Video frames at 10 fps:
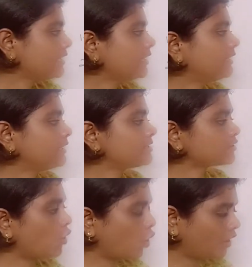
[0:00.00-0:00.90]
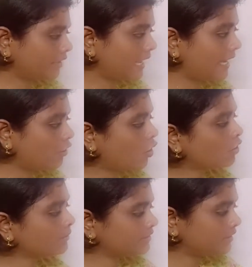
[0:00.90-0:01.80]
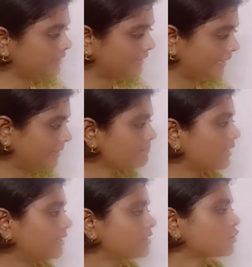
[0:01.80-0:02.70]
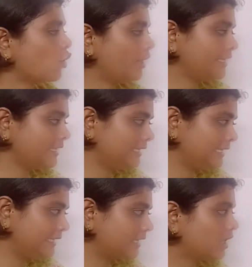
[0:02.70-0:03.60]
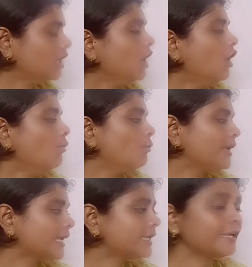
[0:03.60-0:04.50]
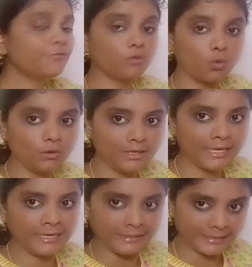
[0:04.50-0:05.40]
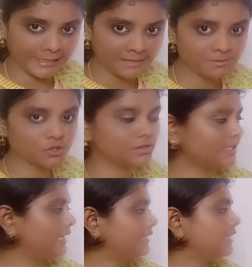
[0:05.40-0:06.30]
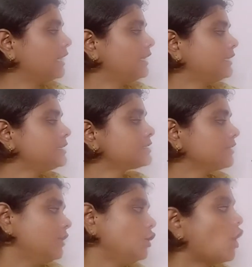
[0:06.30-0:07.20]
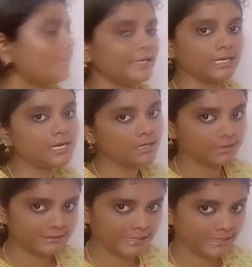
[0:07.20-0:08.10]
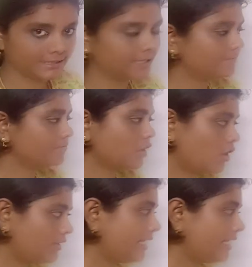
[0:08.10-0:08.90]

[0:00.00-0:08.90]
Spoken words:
it is along with the name. It is ordinal data. We can give only names to the data. It is nominal data. Alright.